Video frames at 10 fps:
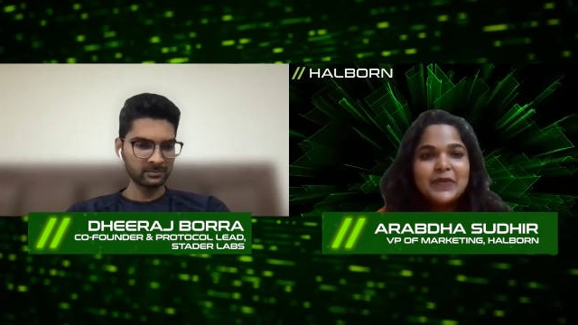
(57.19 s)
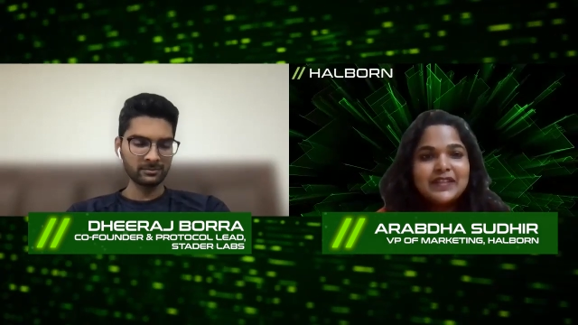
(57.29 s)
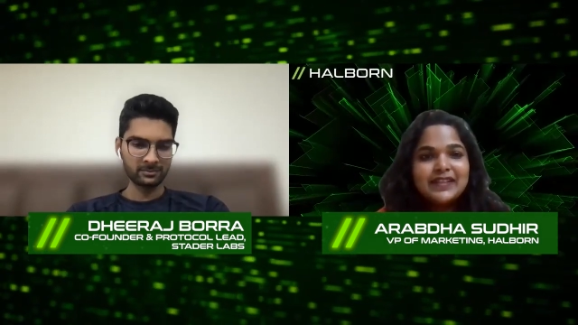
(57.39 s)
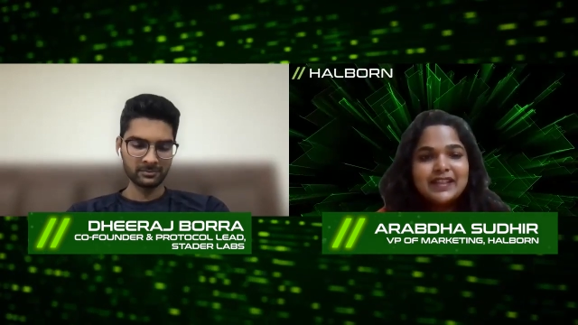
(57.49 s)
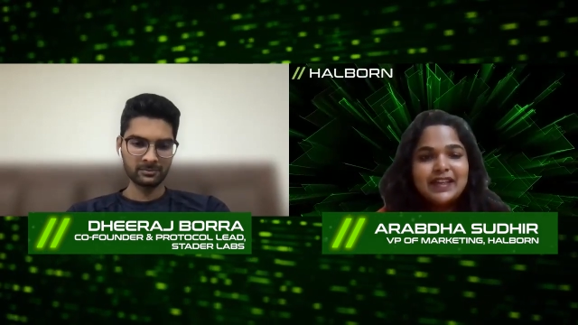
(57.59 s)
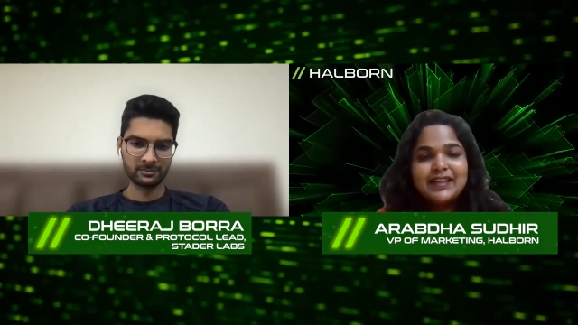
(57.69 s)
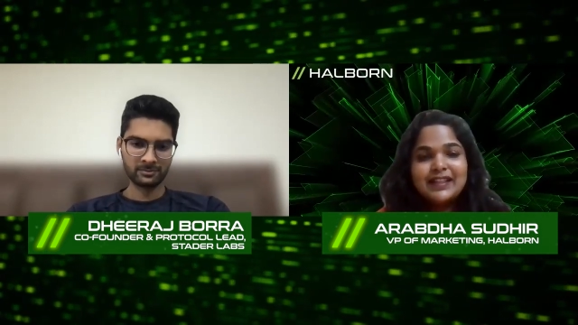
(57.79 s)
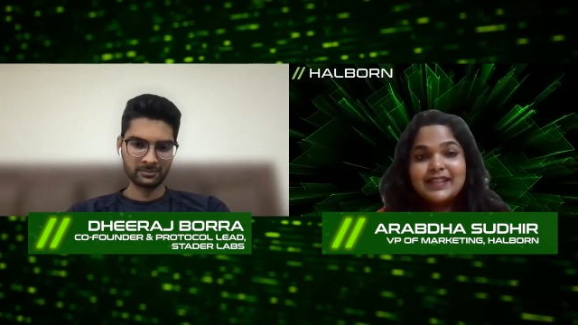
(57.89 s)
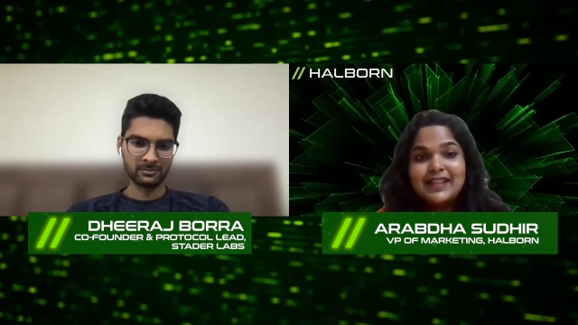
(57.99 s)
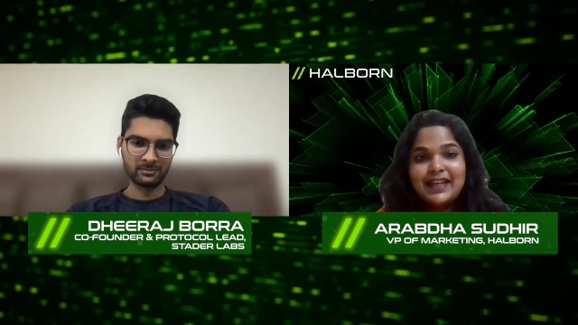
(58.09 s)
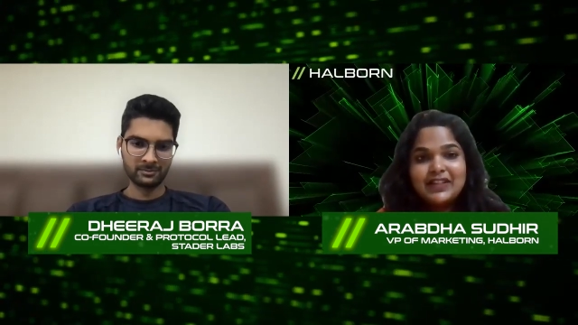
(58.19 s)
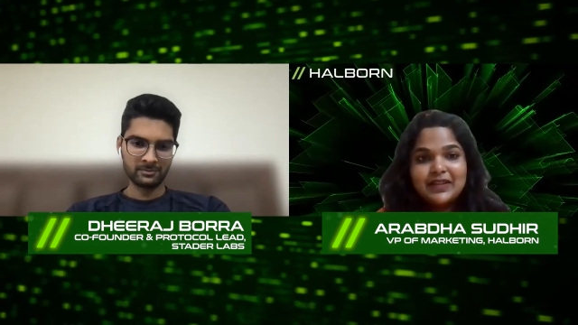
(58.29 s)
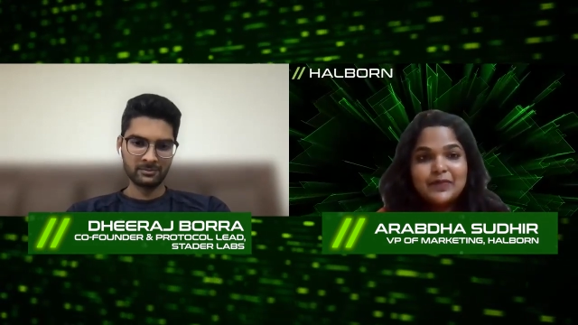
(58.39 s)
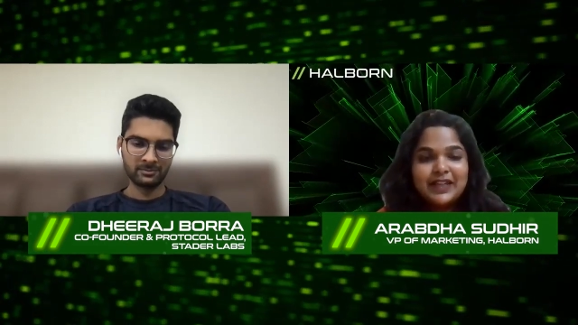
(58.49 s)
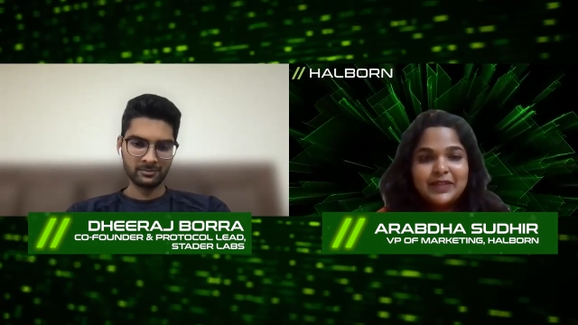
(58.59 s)
Speaker 1: and how does
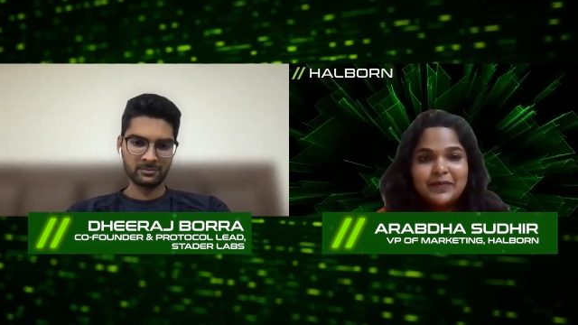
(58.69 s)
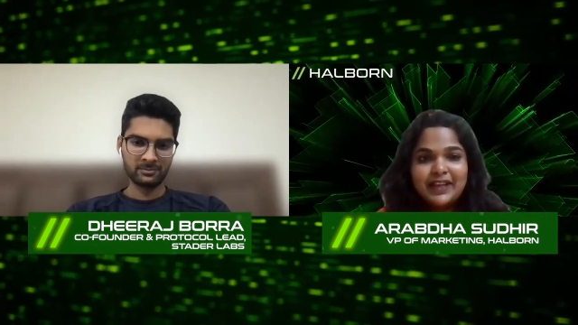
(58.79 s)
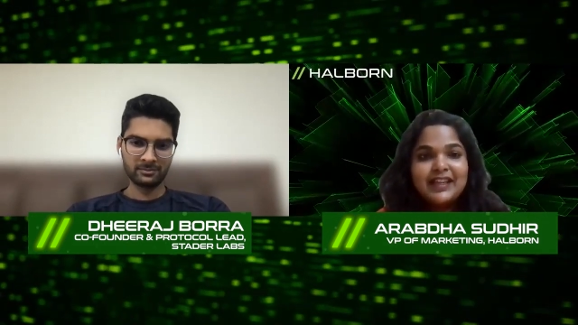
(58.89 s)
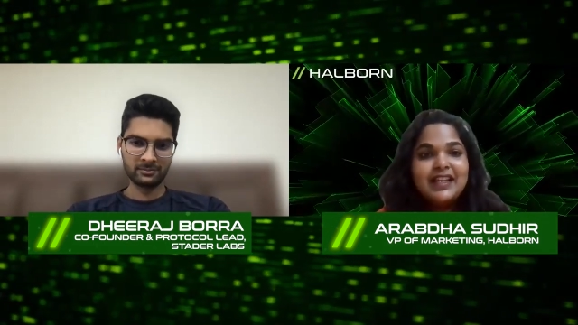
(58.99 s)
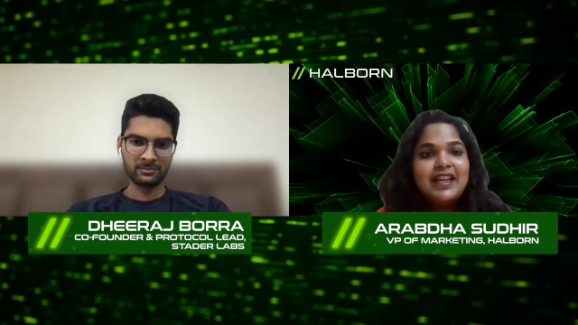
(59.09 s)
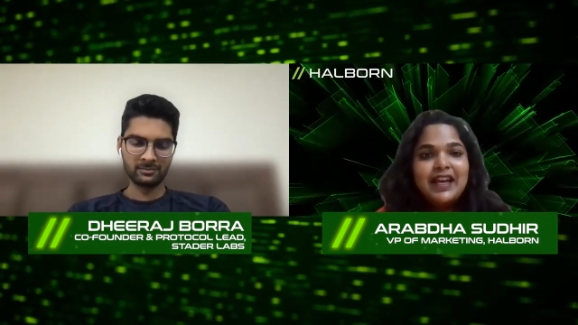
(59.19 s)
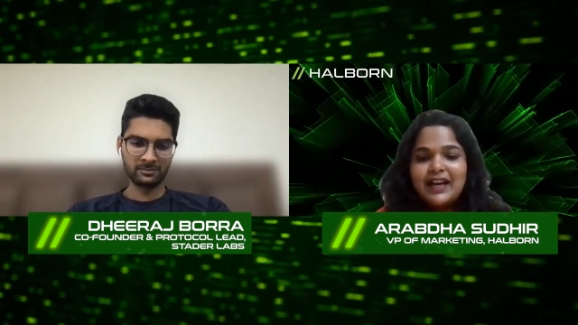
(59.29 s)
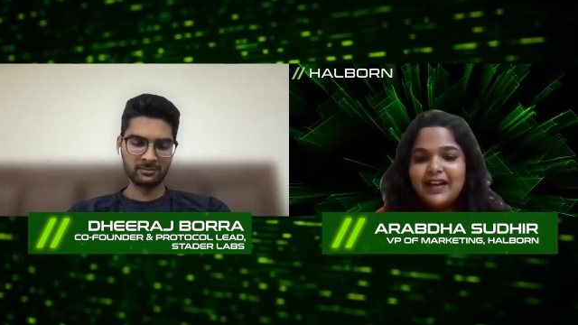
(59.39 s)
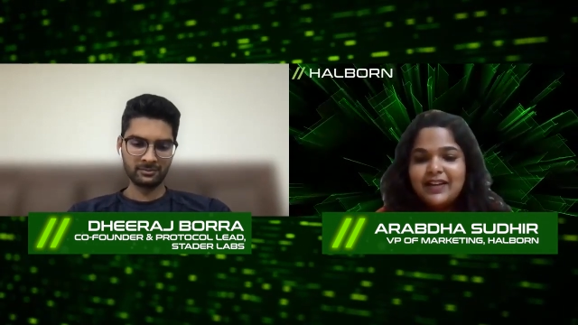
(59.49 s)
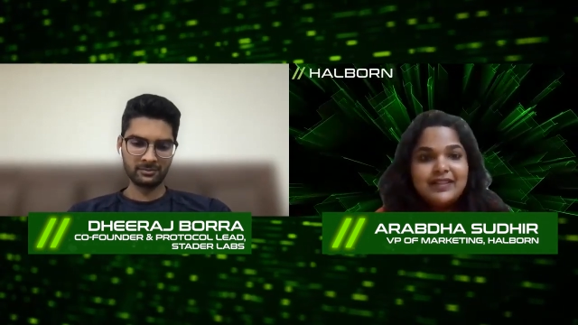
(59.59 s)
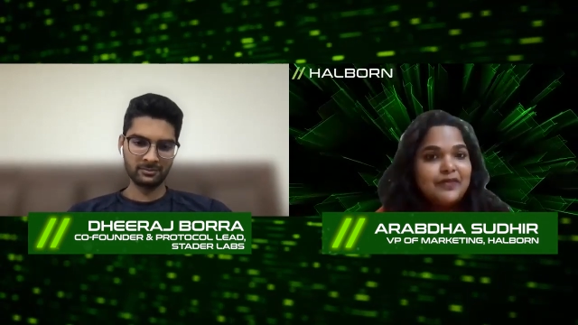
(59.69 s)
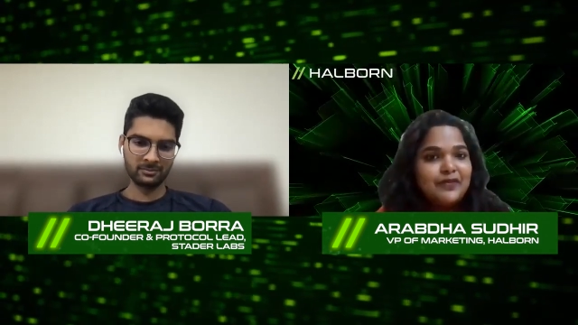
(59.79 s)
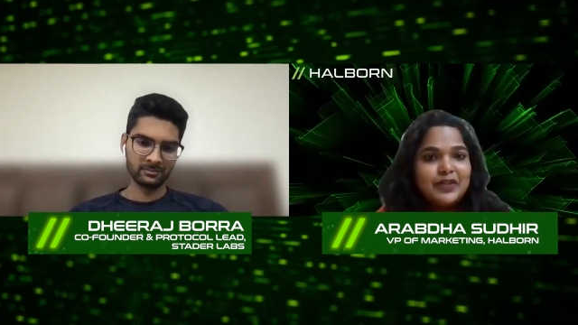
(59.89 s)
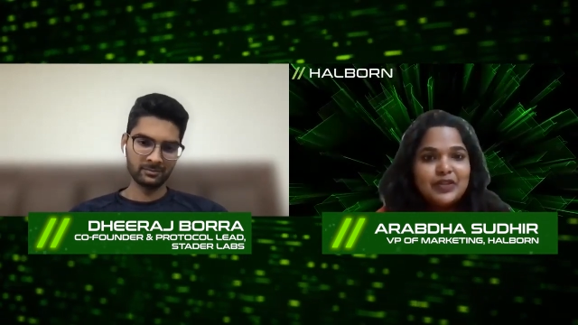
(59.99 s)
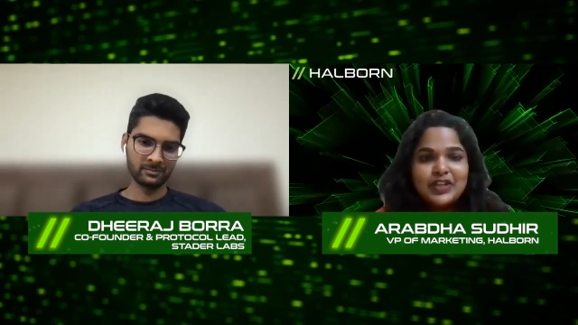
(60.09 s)
Stader BNB
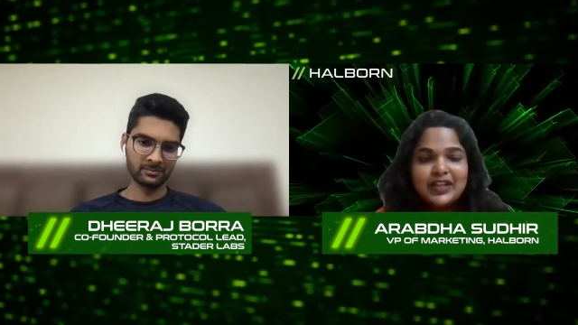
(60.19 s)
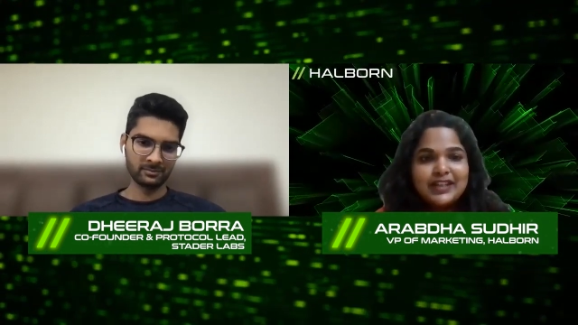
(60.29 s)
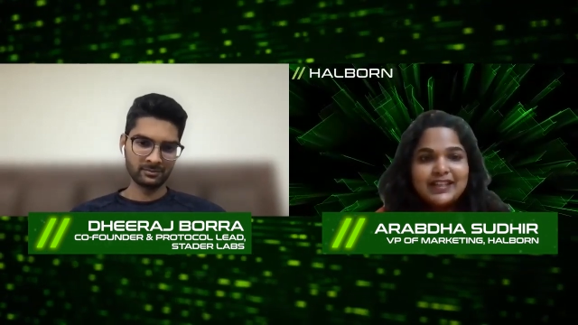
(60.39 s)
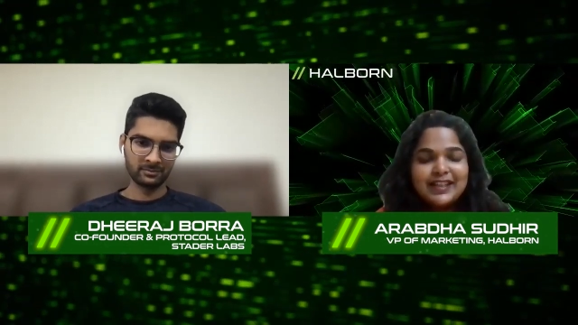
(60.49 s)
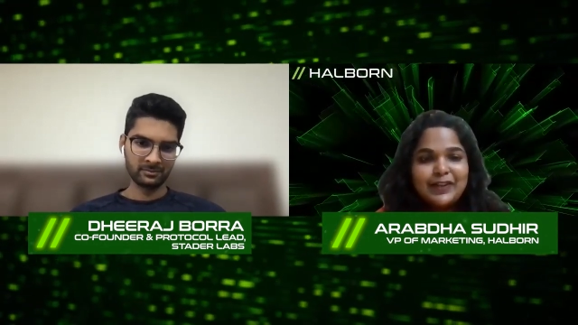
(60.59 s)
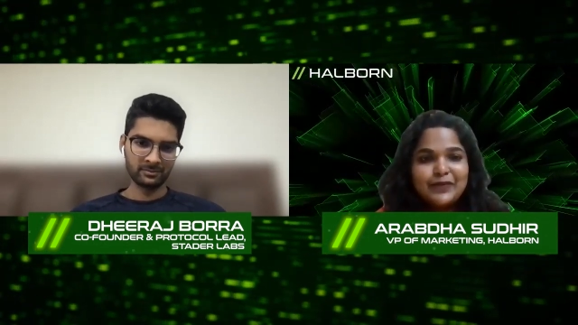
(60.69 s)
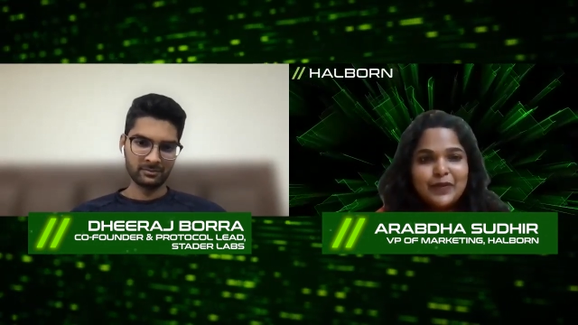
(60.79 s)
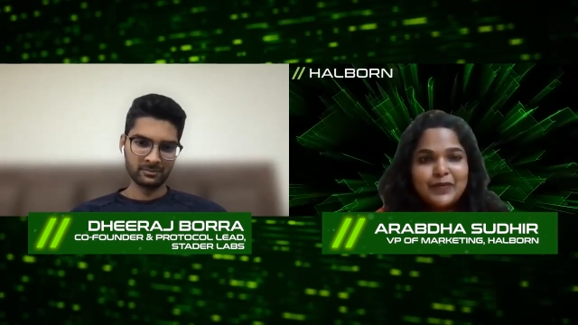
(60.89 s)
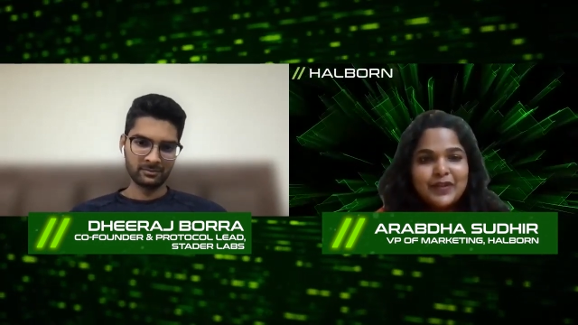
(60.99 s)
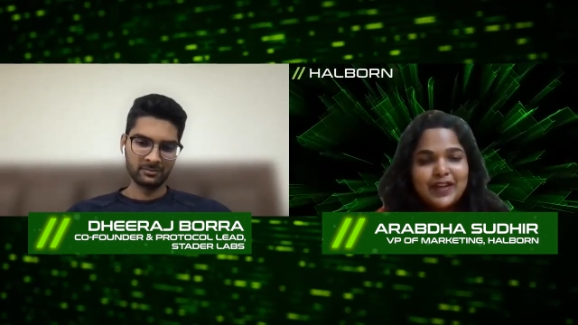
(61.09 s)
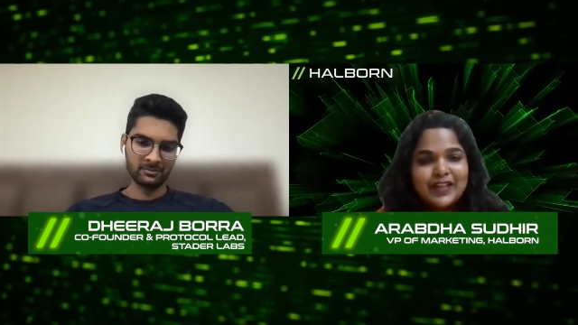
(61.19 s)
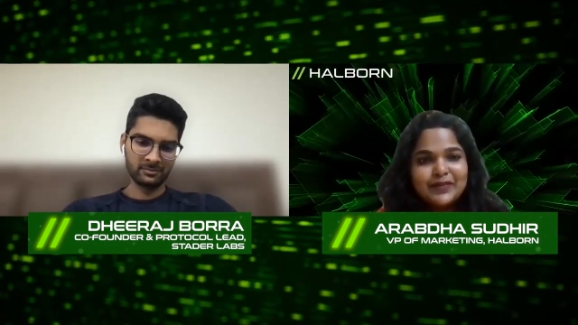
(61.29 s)
differentiate itself from the